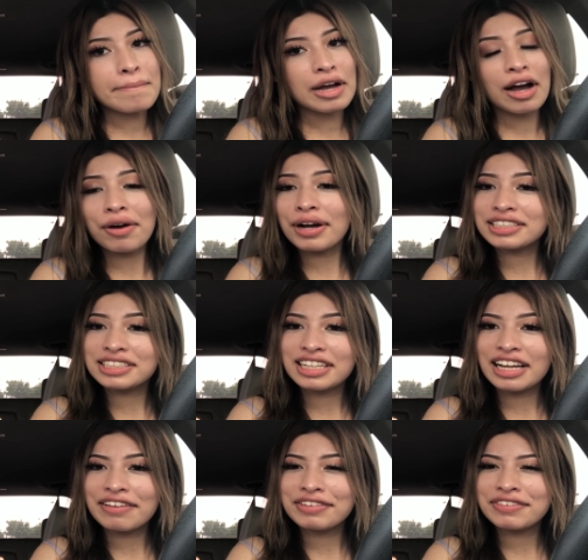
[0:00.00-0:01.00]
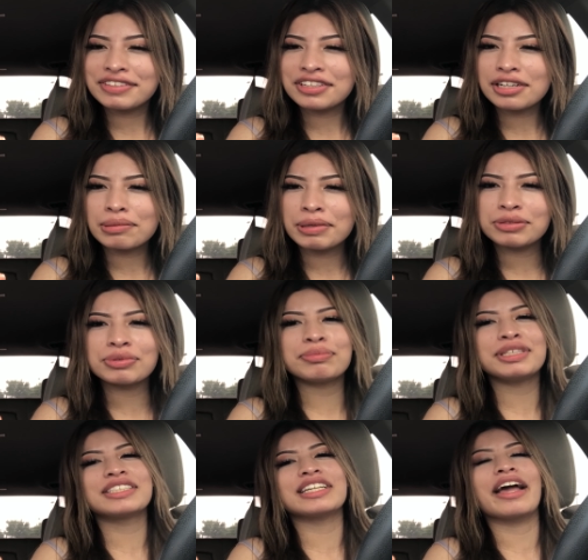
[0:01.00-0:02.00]
Oh, actually, I haven't even talked about Twin
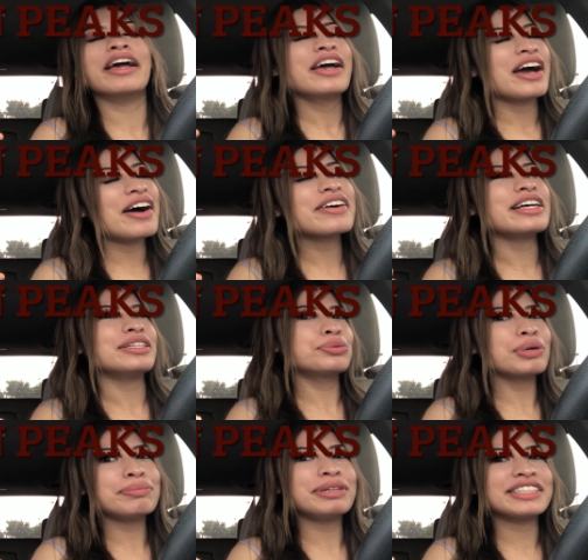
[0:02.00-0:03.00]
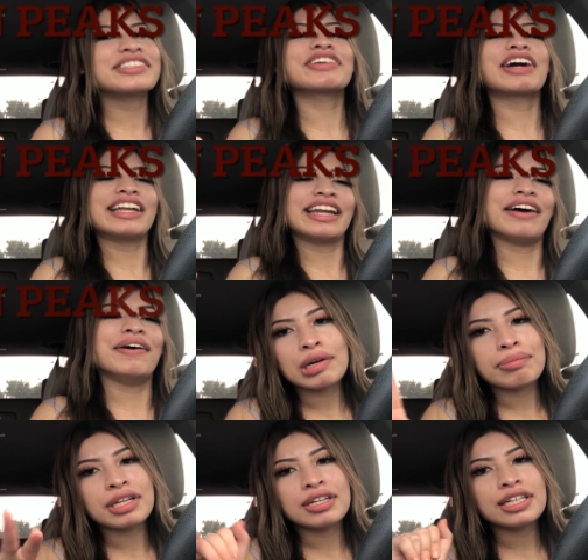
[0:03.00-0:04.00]
Peaks yet. Okay, Twin Peaks right now. I
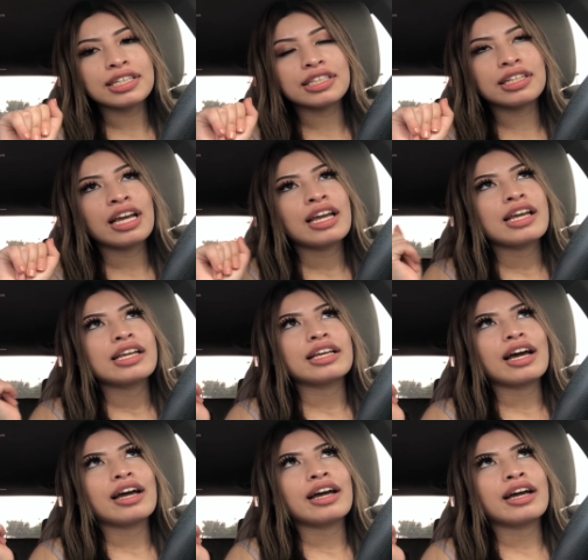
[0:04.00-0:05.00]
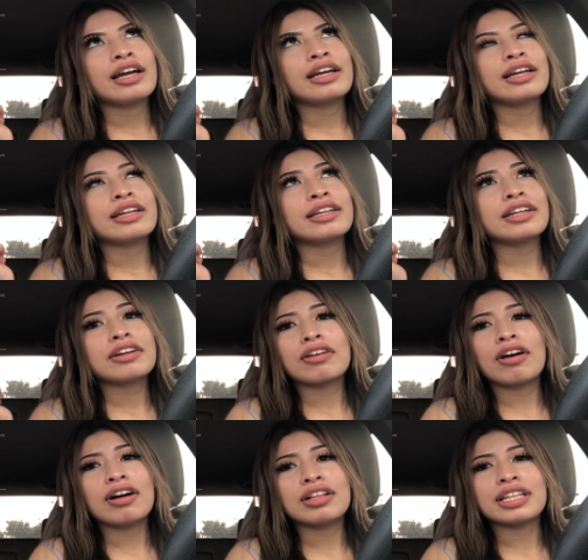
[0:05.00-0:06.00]
plan Indeed. I get a
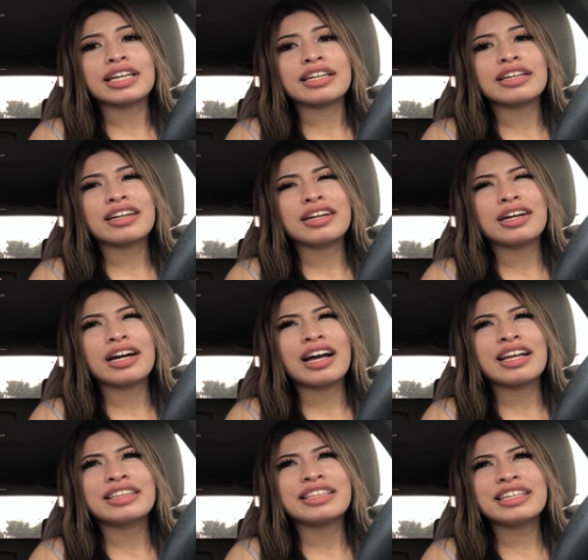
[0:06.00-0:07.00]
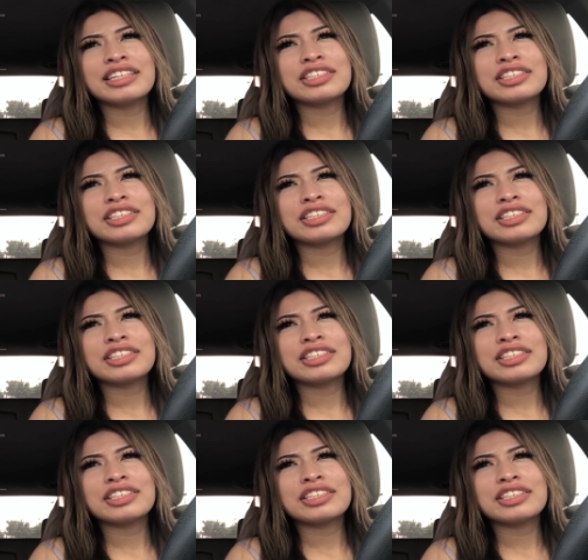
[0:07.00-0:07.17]
call like, I think